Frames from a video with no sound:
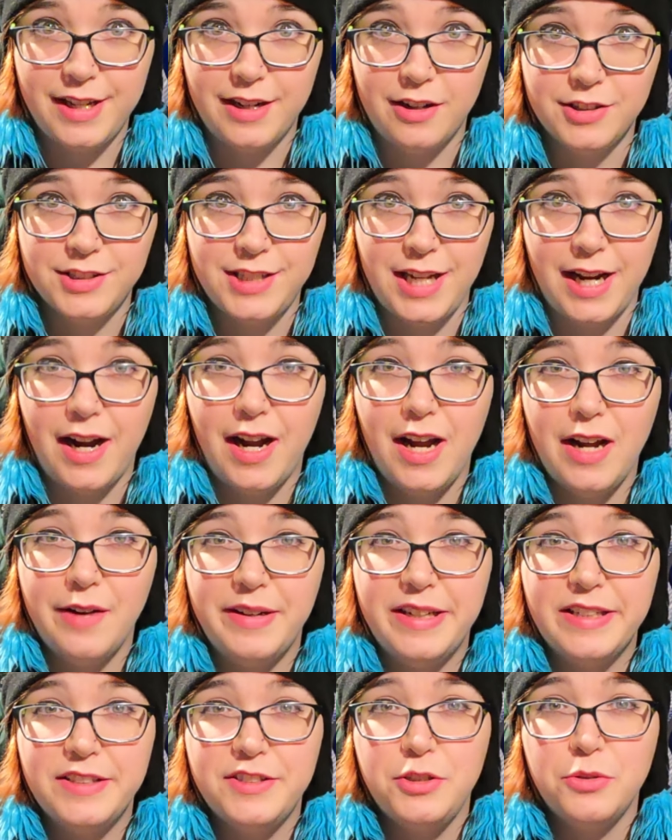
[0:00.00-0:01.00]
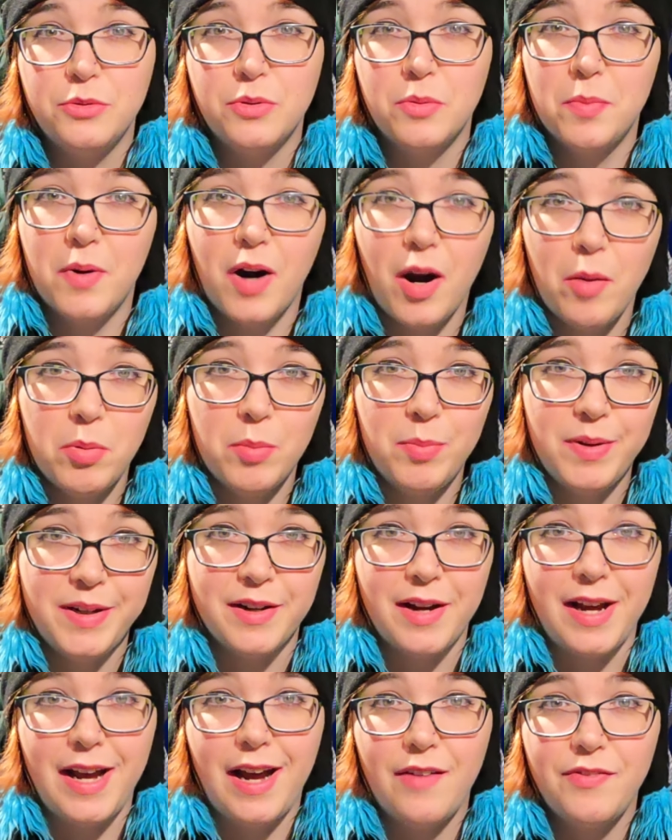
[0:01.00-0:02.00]
interstate highways, you will probably
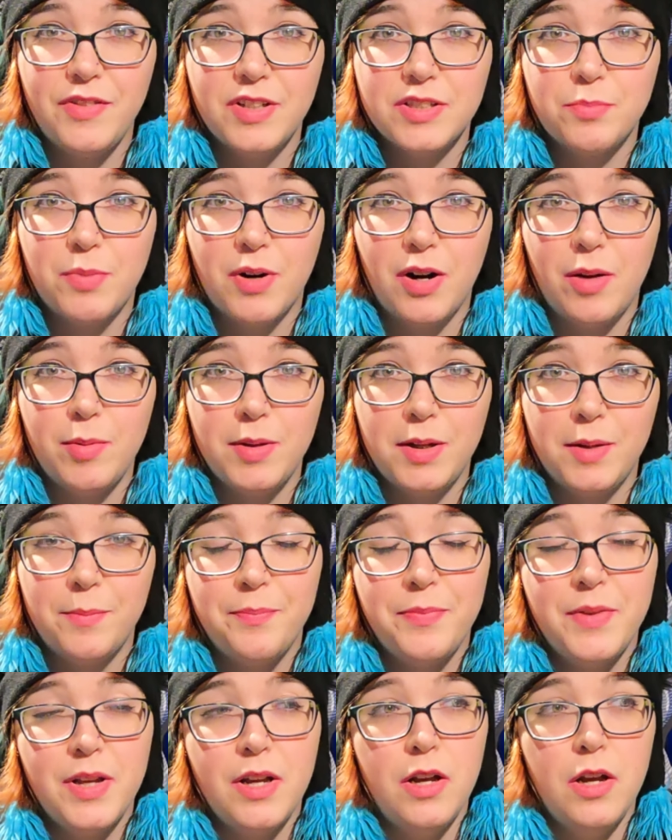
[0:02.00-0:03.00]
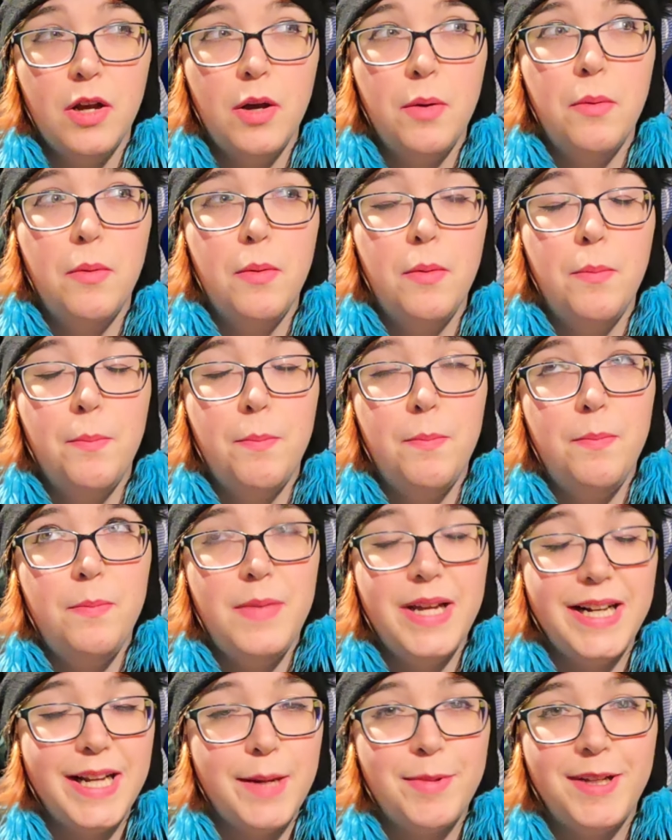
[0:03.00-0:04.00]
not have this problem.
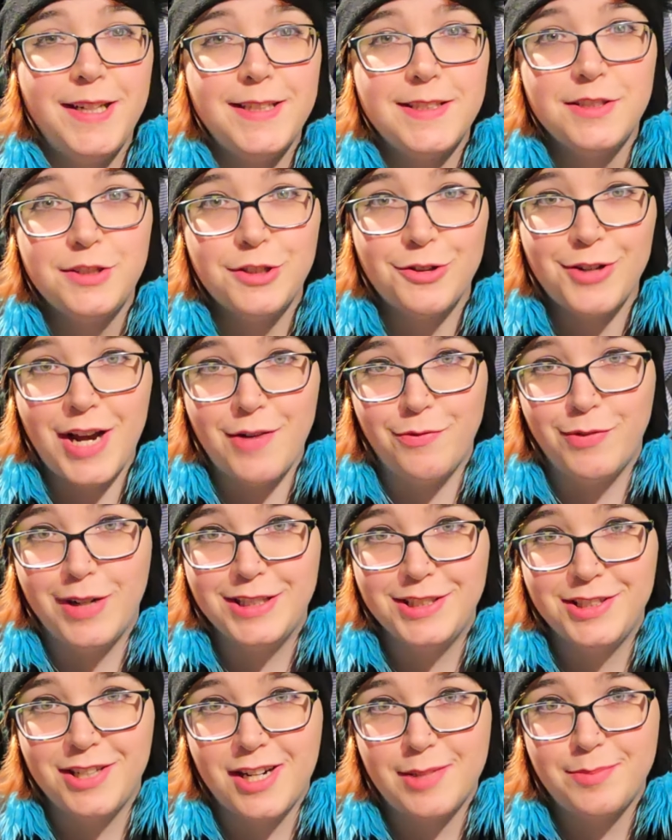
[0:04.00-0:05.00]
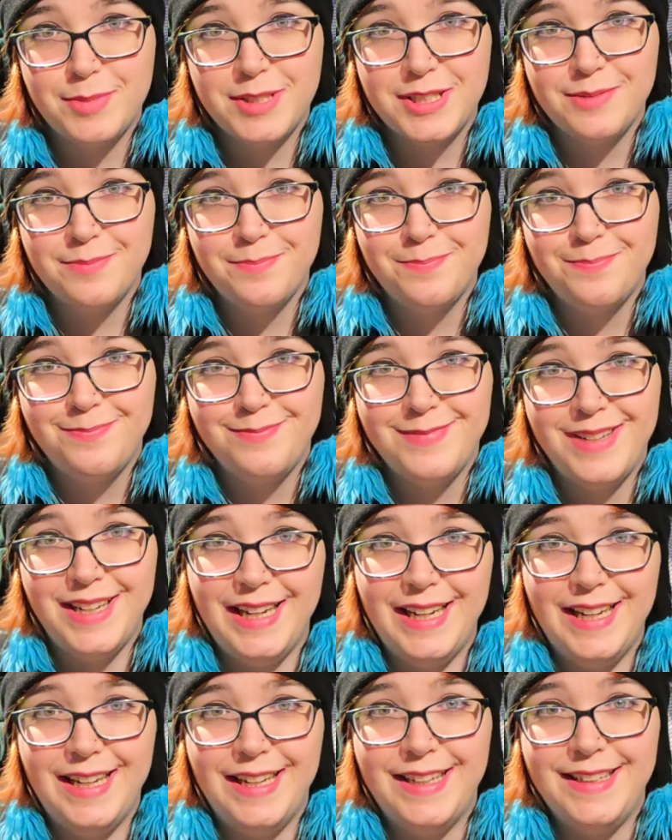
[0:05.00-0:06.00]
Many places don't have rest stops,
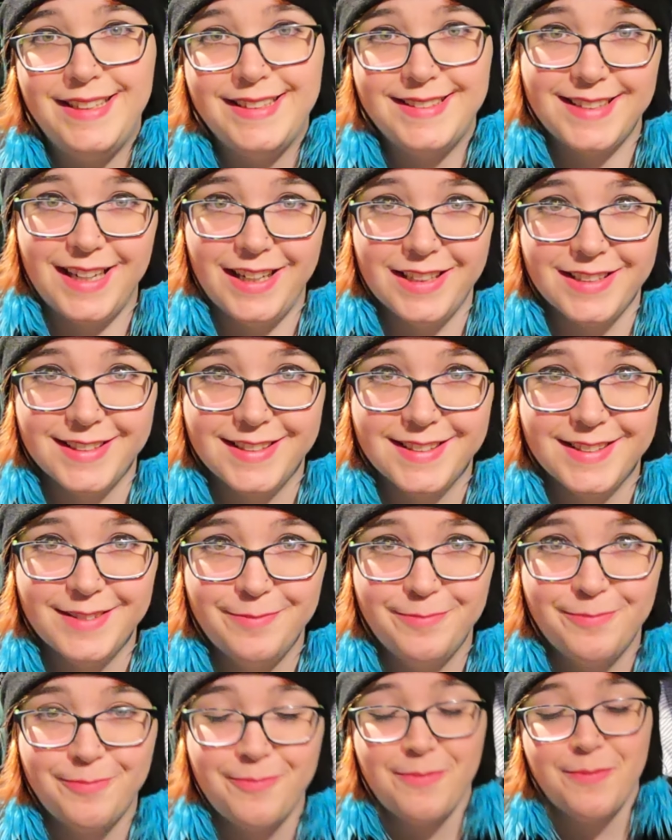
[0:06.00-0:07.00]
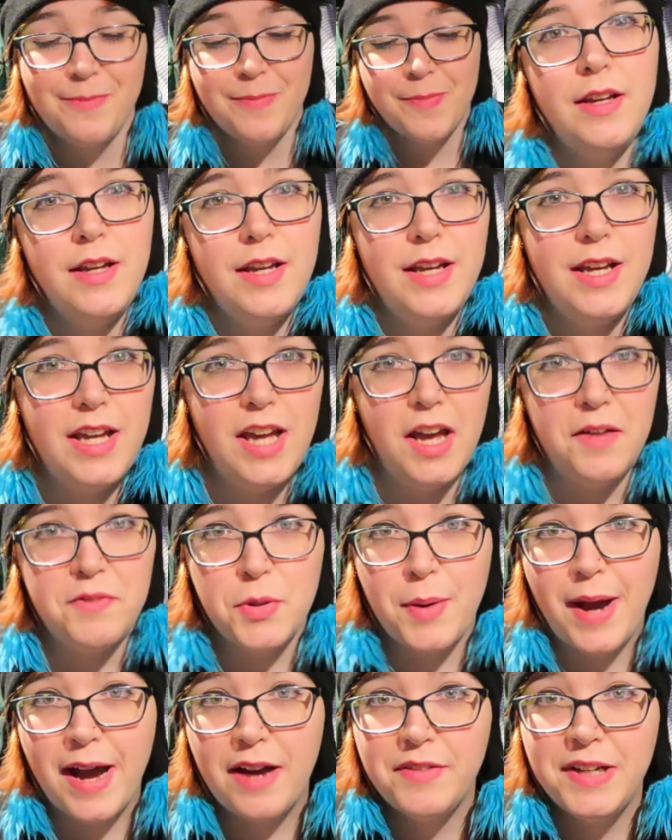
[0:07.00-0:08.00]
and it sucks. If
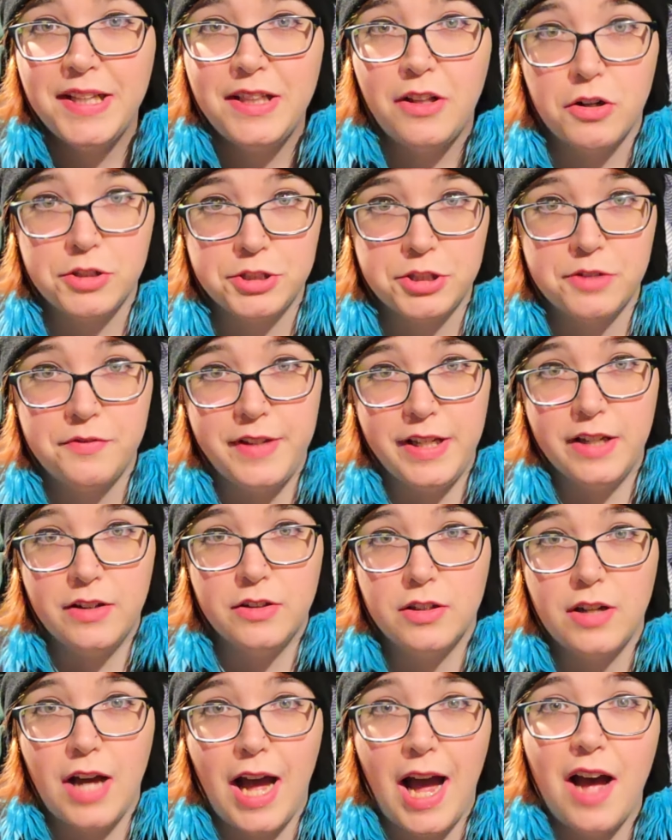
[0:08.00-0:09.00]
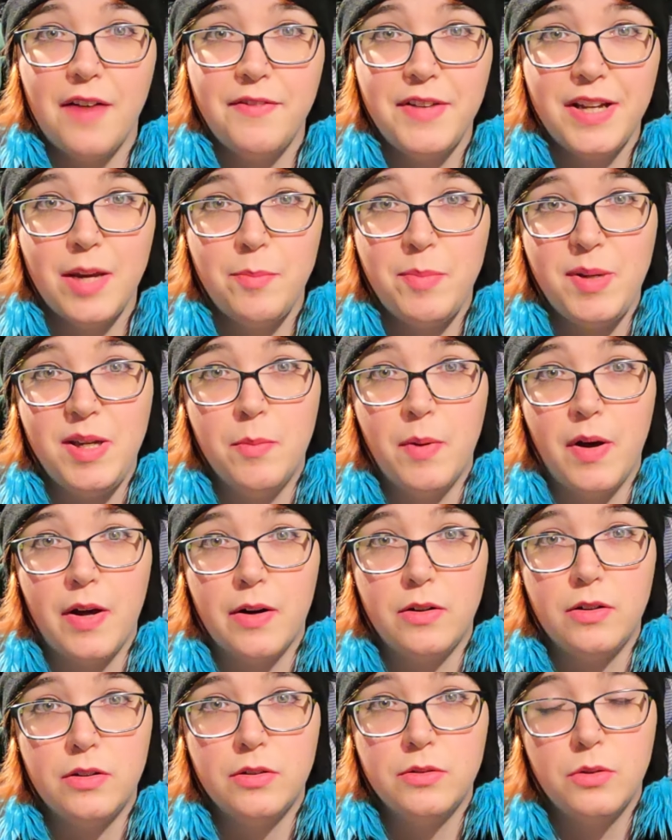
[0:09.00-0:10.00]
you have a larger vehicle, having a pee
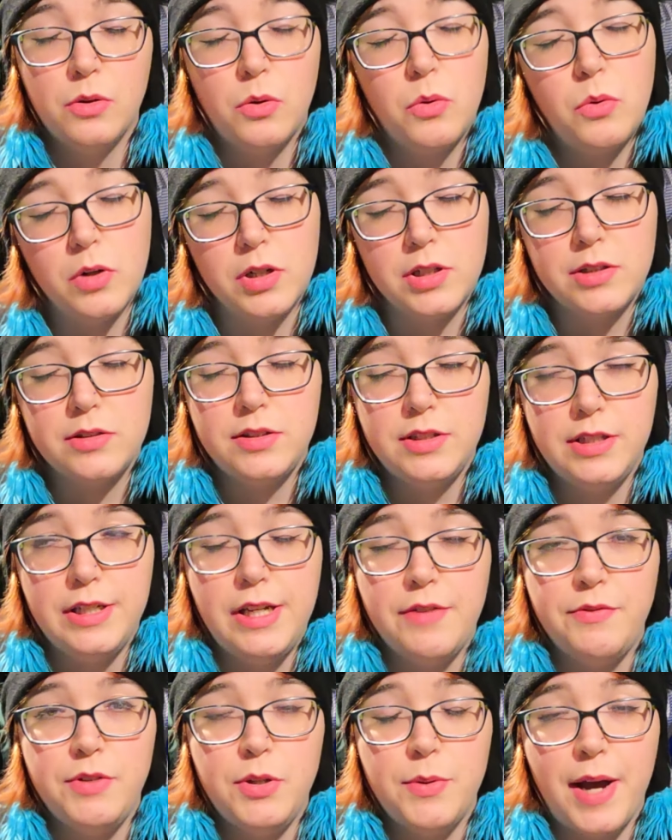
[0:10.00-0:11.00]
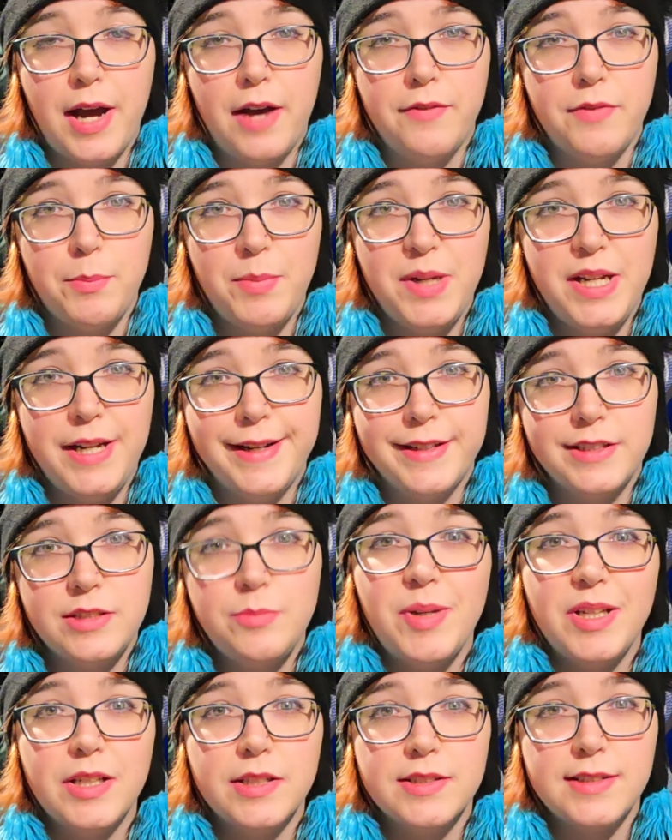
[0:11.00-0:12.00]
bottle, or if you have a penis,
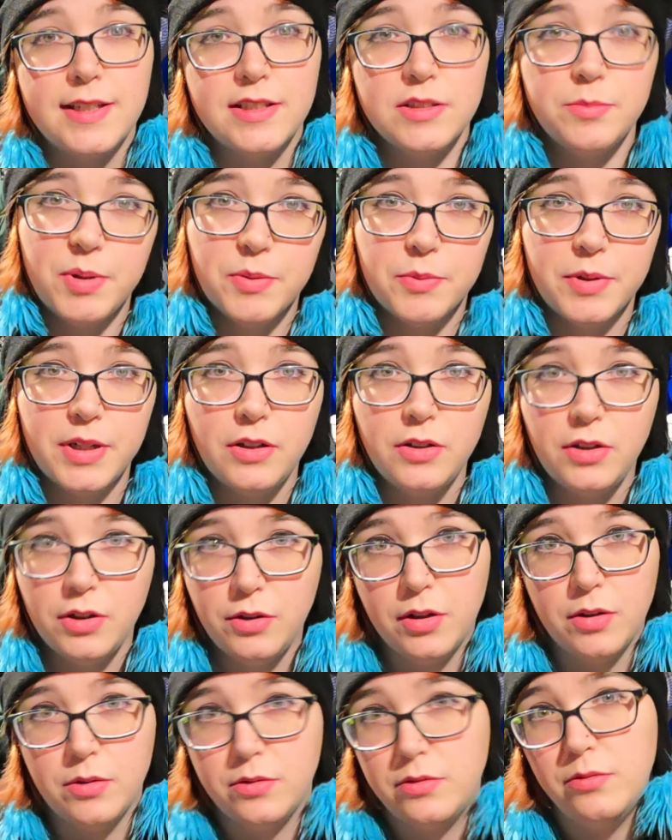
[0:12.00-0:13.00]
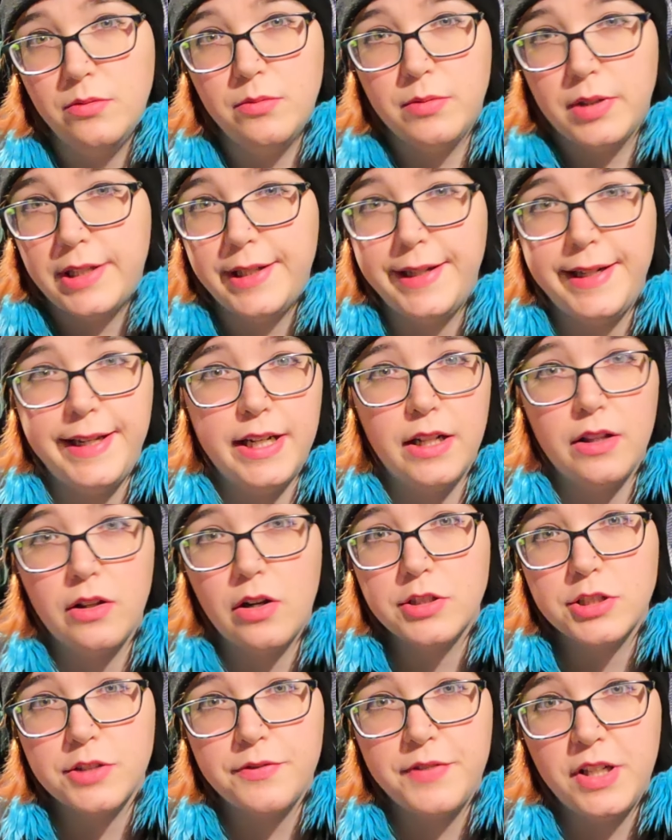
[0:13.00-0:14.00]
because let's be real, you don't really need a
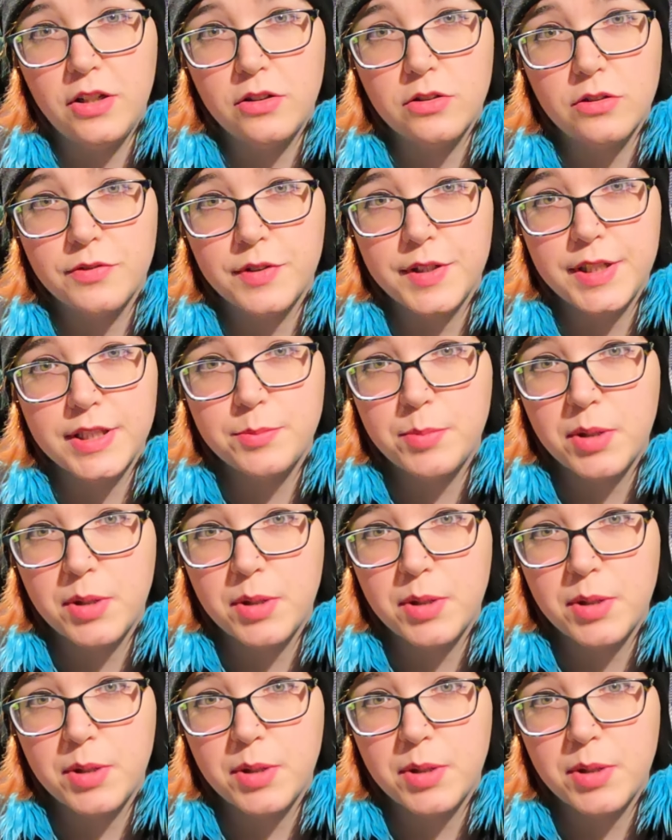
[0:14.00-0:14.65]
larger vehicle for this